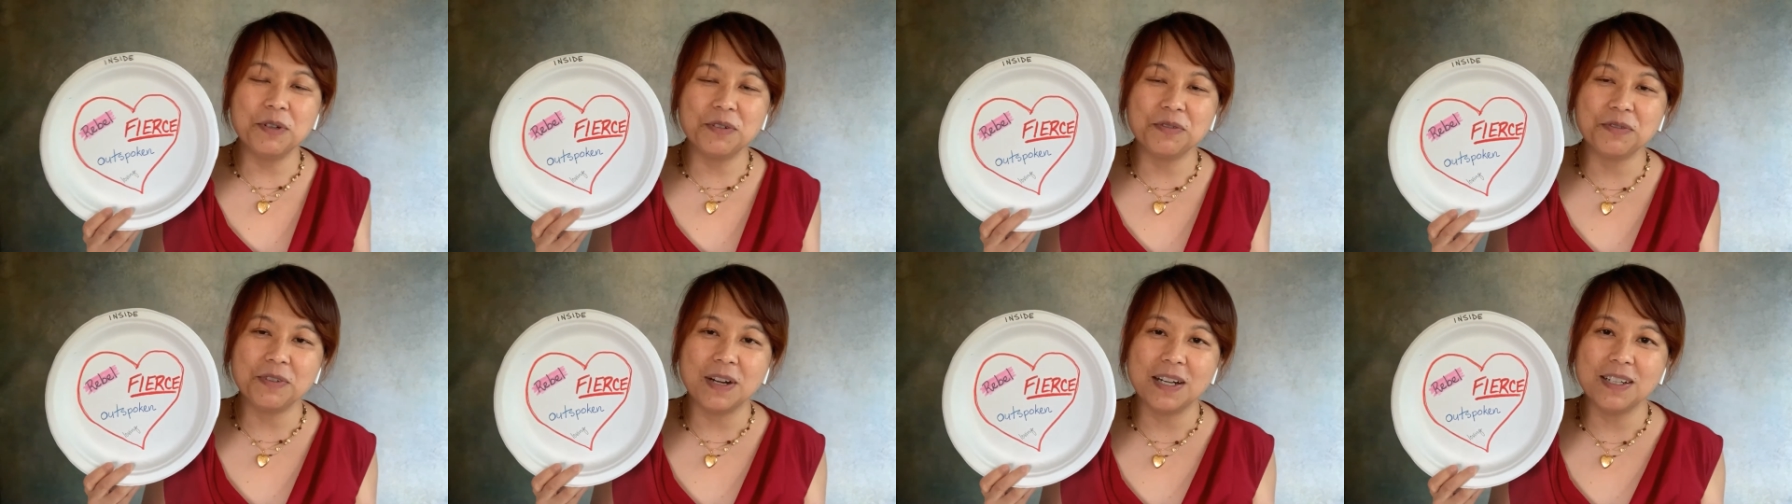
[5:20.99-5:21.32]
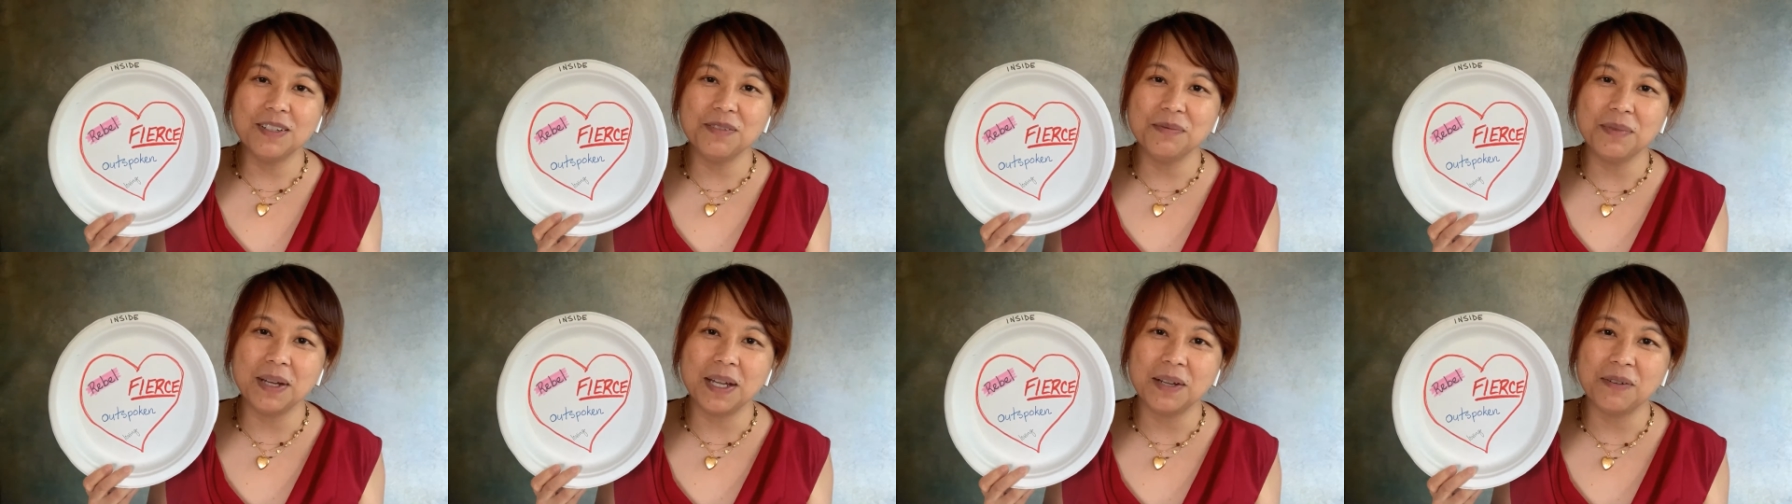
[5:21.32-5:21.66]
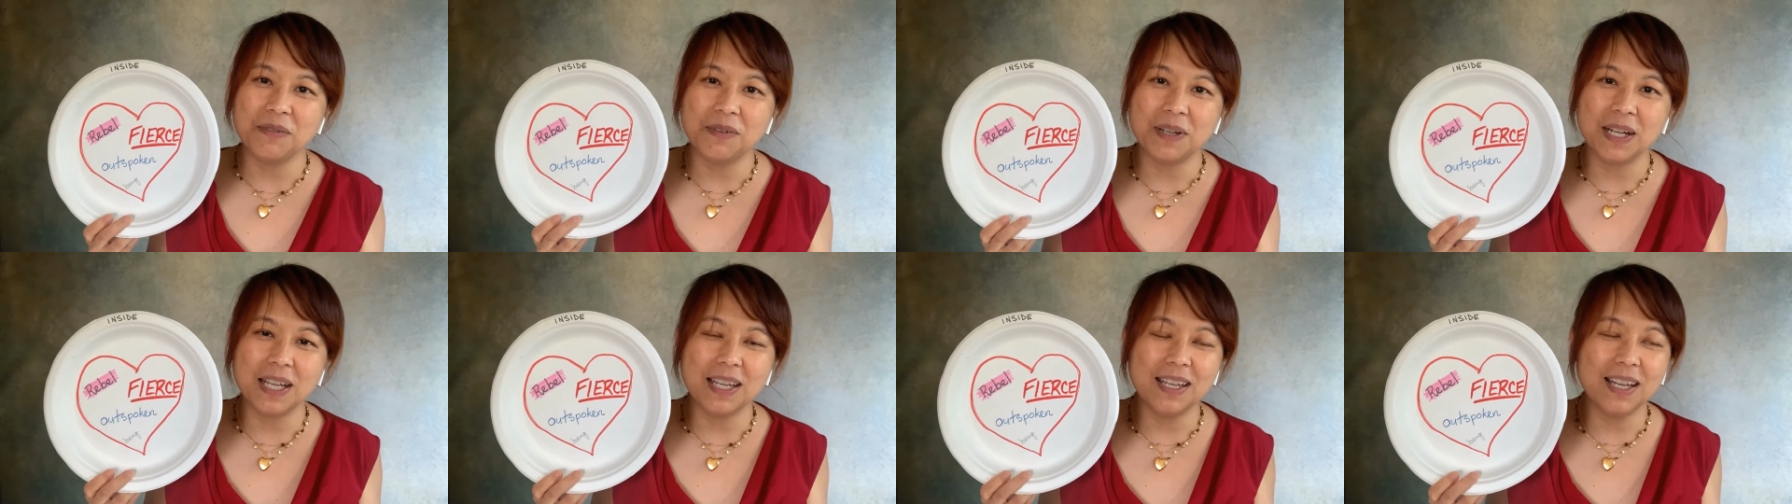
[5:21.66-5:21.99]
friend of mine
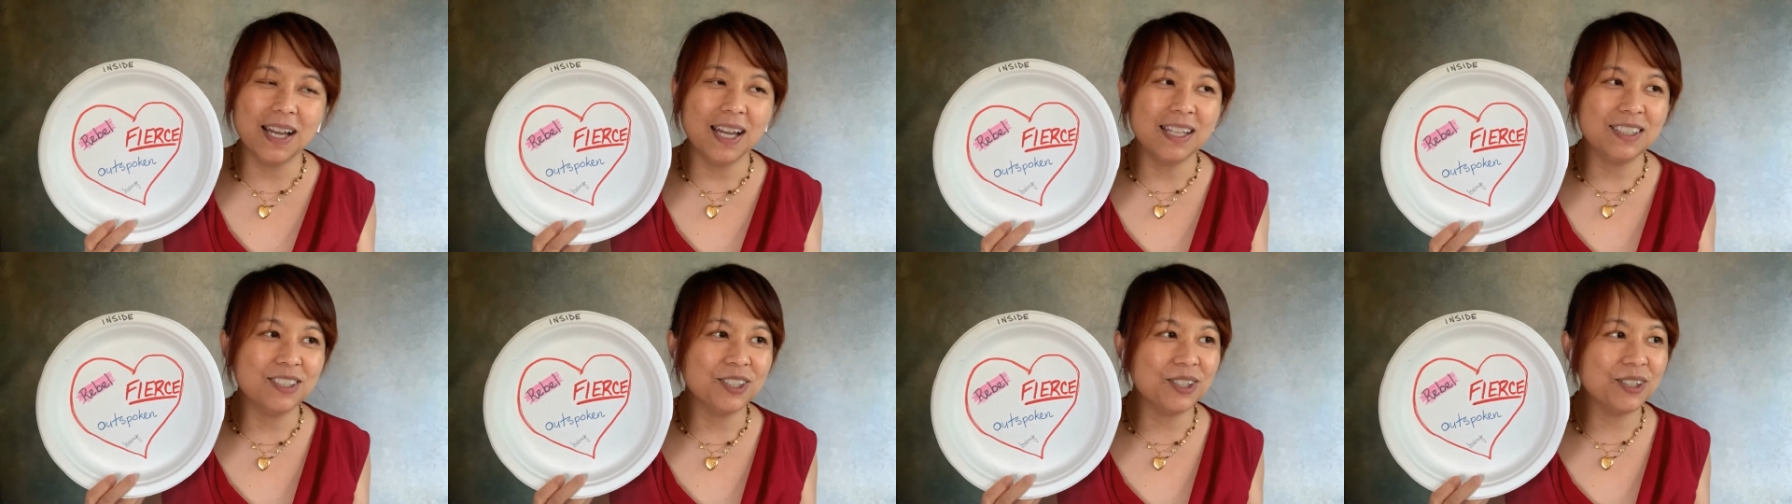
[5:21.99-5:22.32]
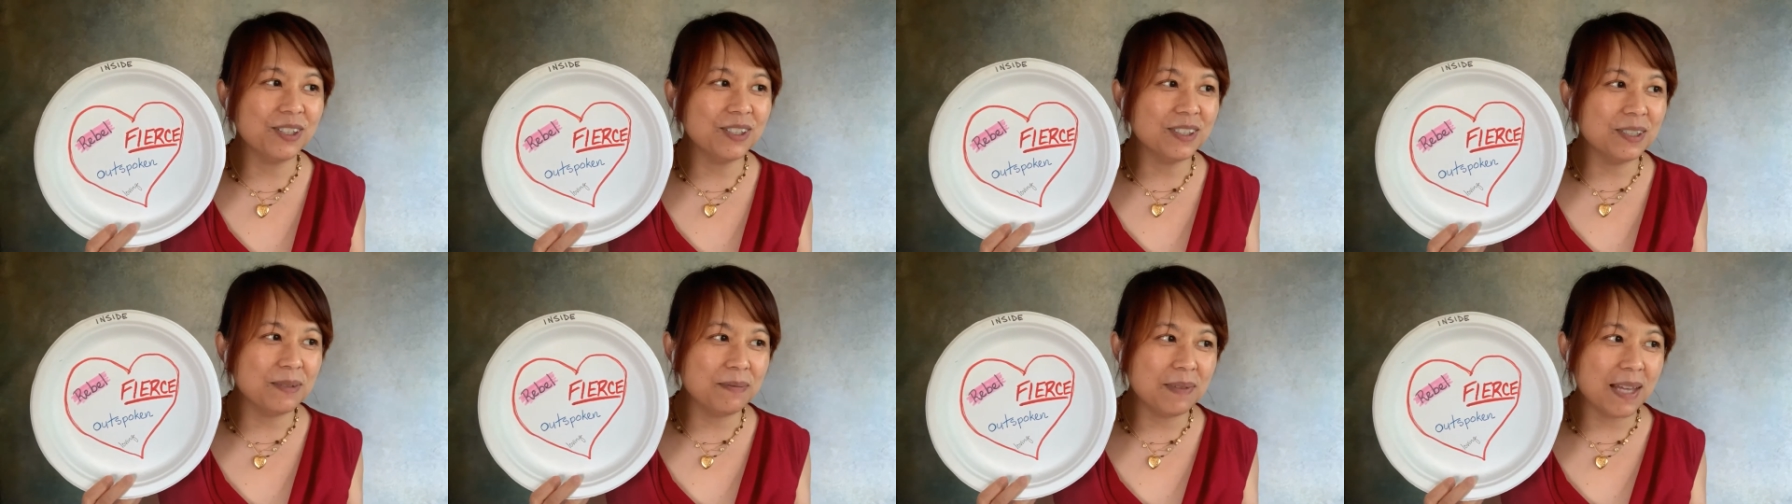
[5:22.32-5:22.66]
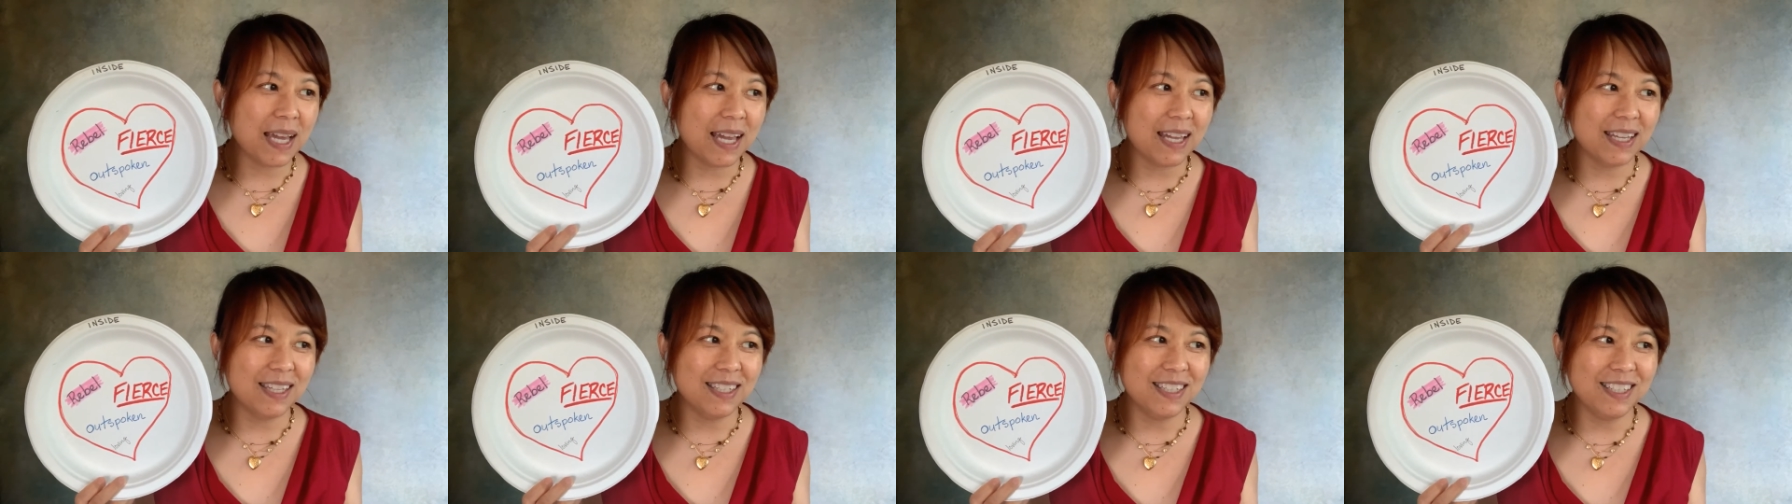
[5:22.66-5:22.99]
when I told him
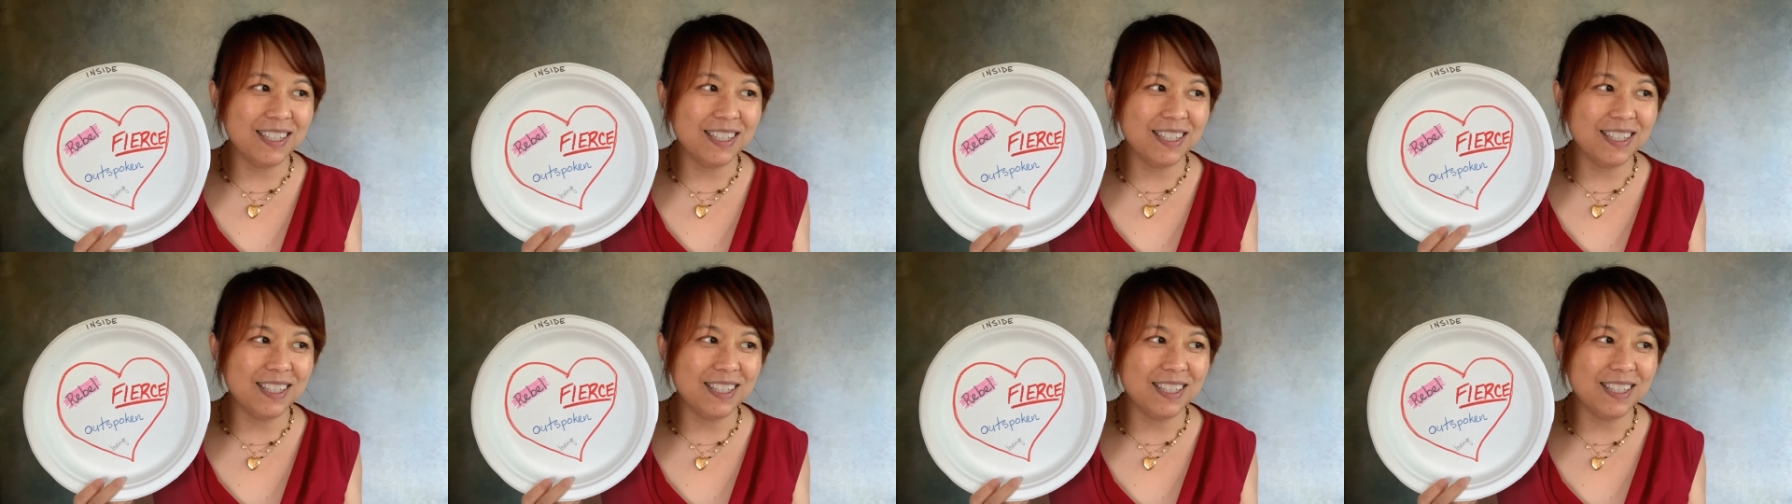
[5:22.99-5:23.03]
that,